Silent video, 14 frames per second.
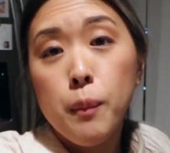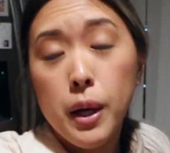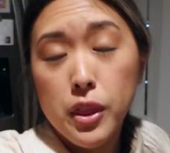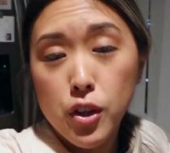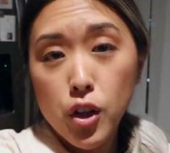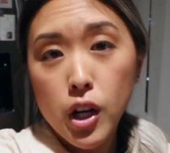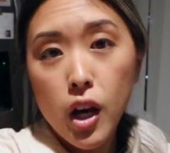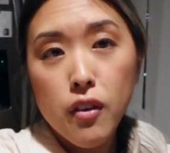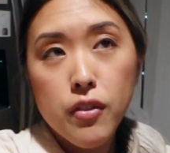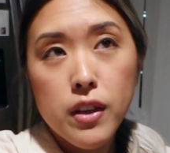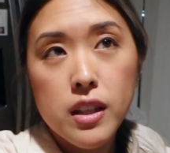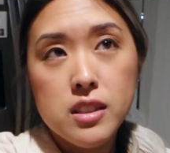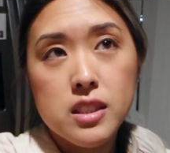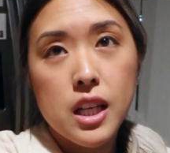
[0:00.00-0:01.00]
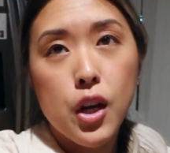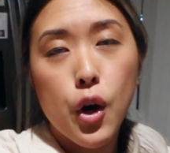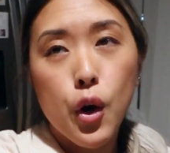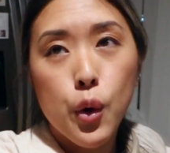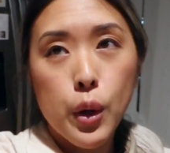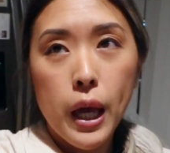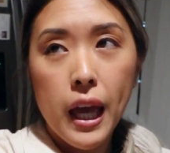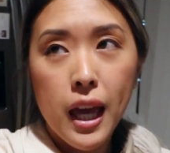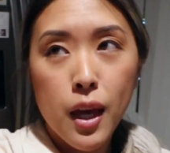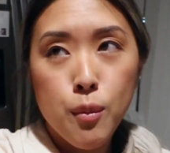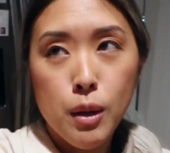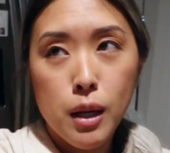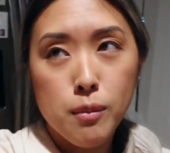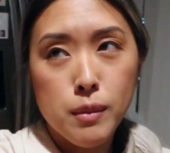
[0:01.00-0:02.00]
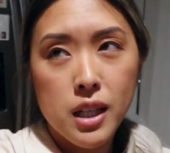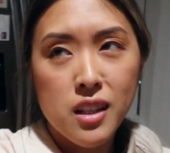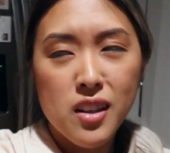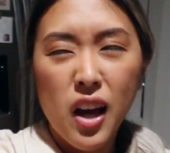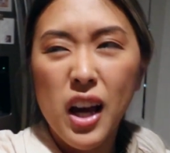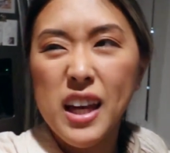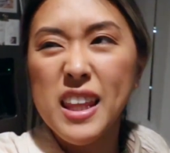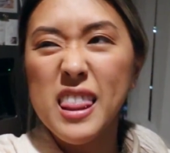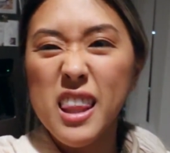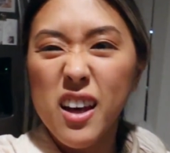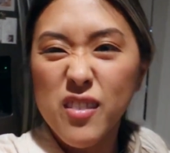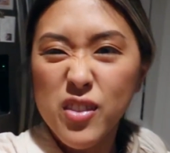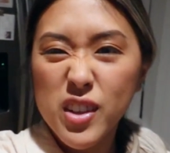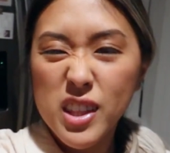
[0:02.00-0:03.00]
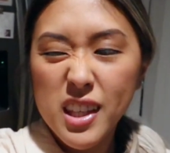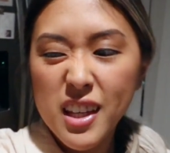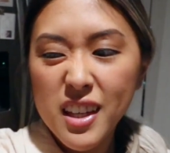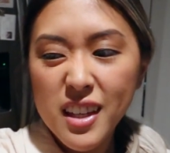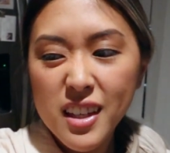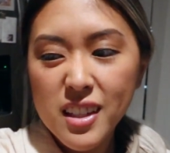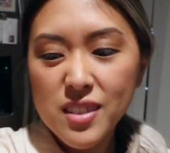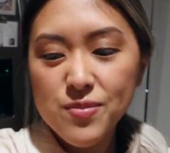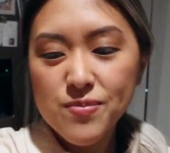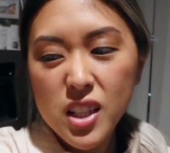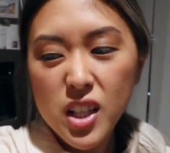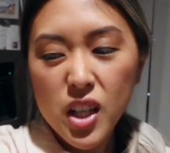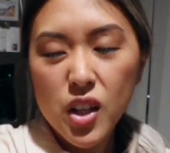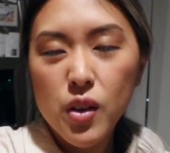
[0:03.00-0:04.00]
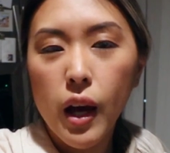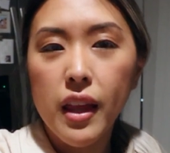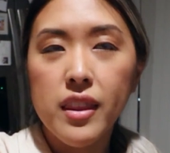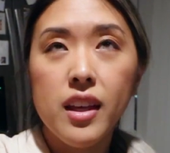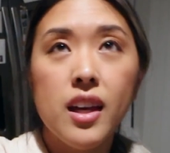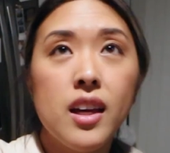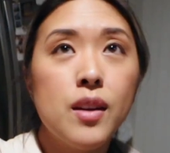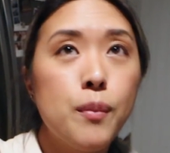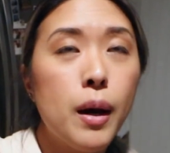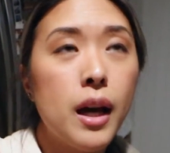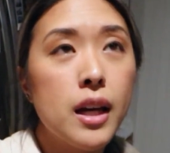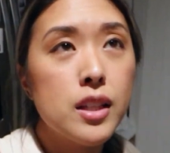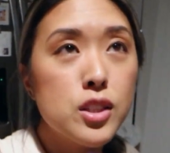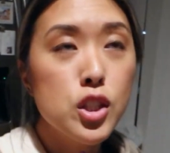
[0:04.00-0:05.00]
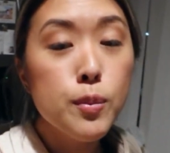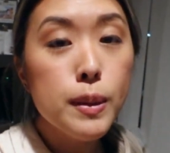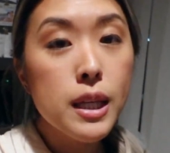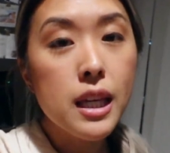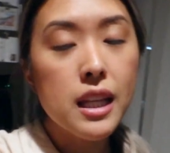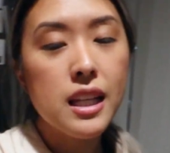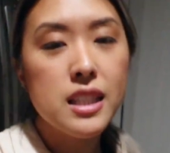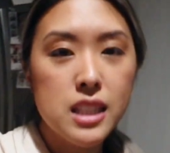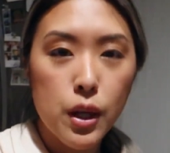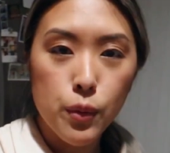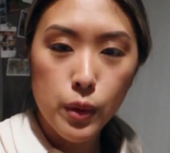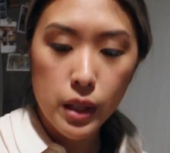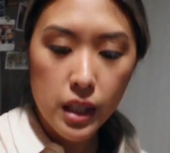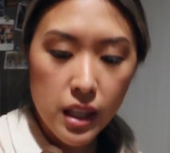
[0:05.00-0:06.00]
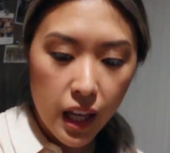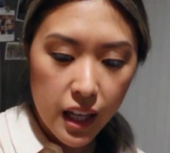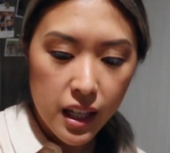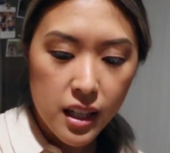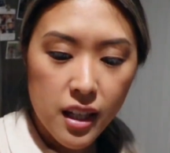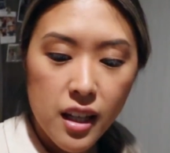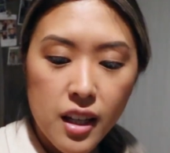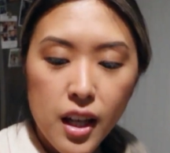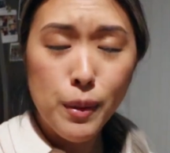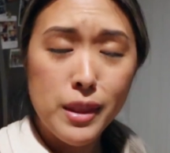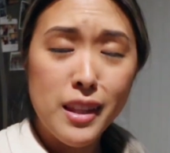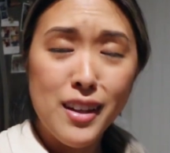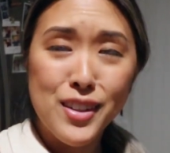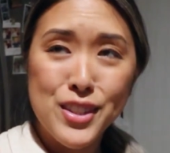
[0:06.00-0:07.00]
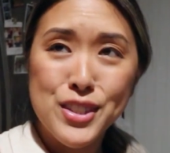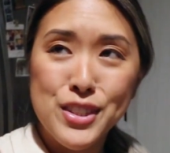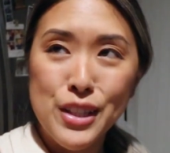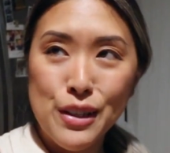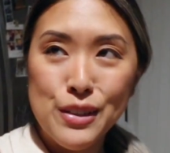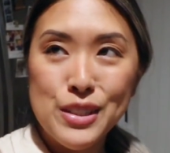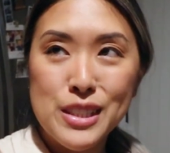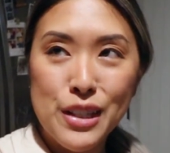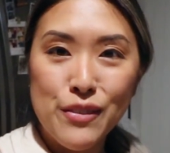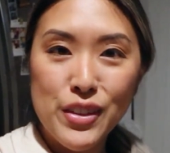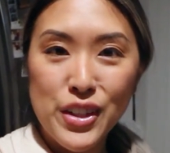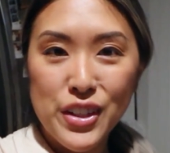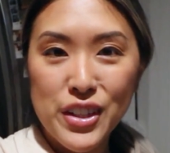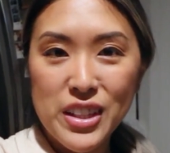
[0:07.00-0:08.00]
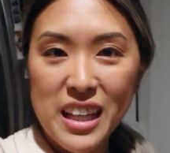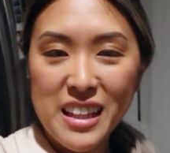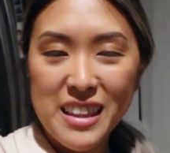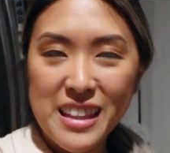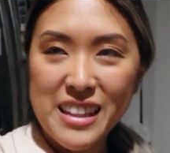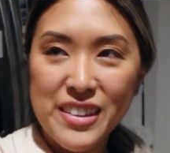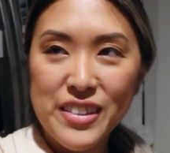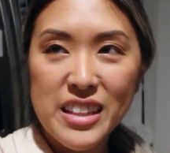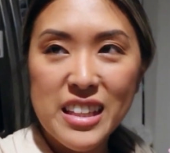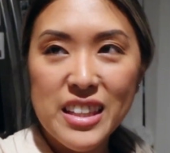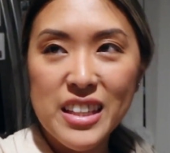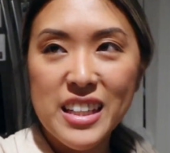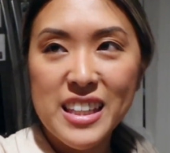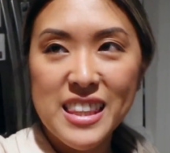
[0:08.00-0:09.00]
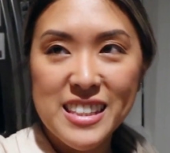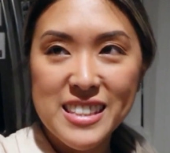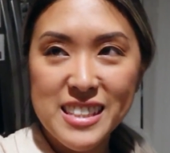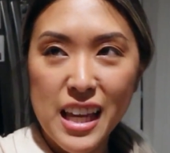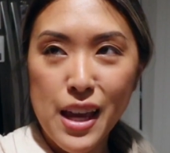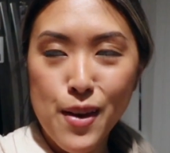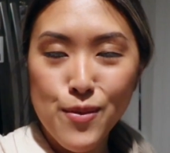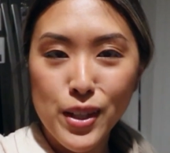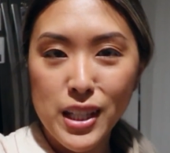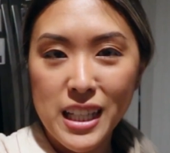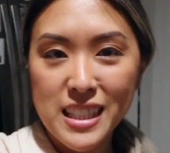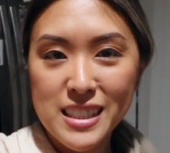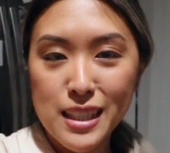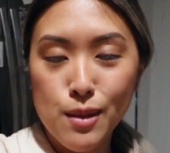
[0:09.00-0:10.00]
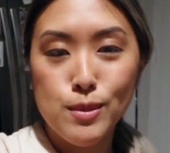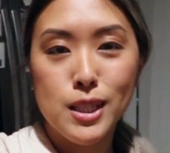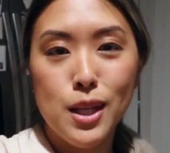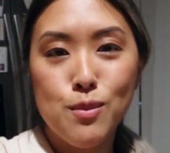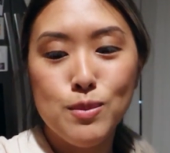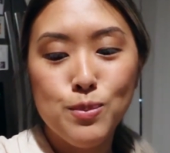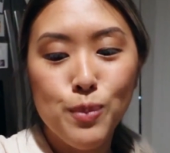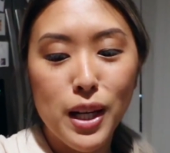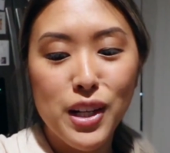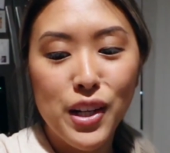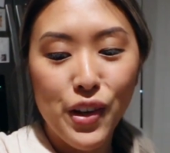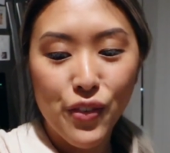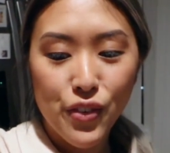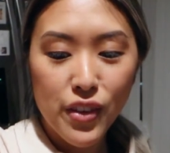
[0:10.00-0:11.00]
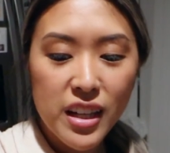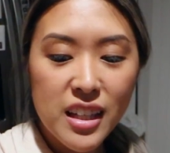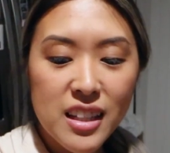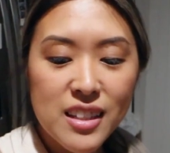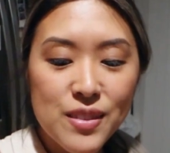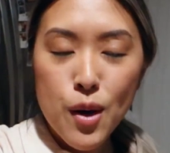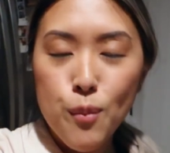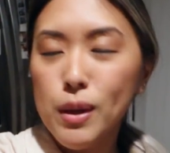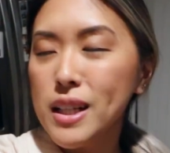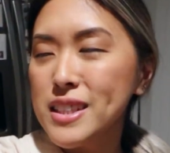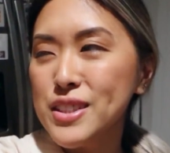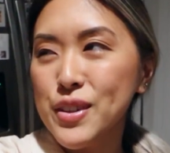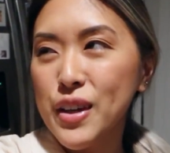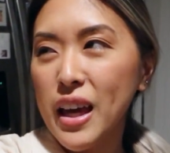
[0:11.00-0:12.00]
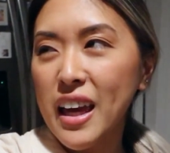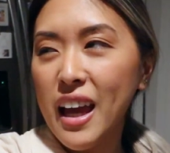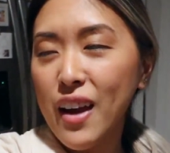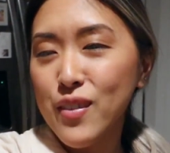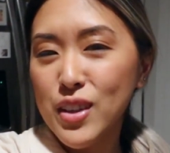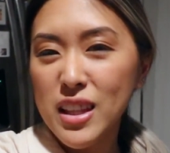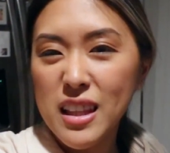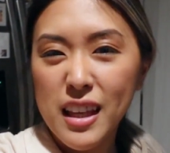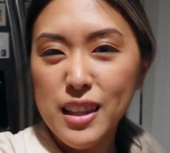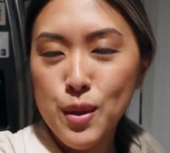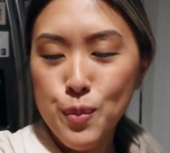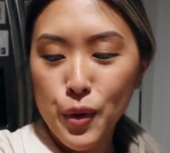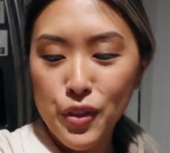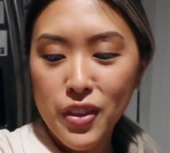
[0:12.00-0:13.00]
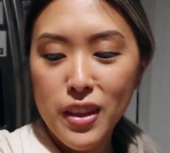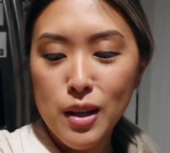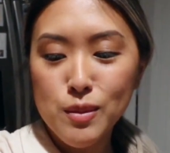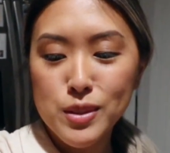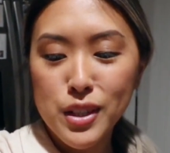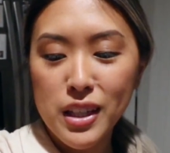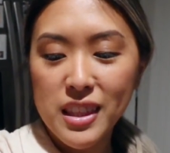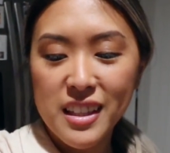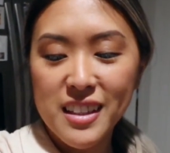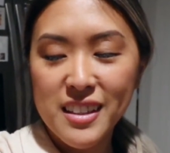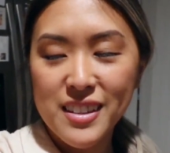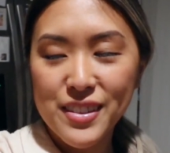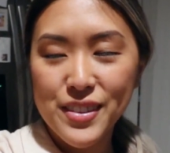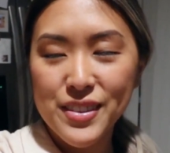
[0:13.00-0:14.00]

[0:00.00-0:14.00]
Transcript: my third outfit, it's like okay, but I'm like not in love with it, you know. And then my two bikinis I really like, but they're so similar. They literally look the same. They're like same but different, but it's okay. I really like the both of them, so I think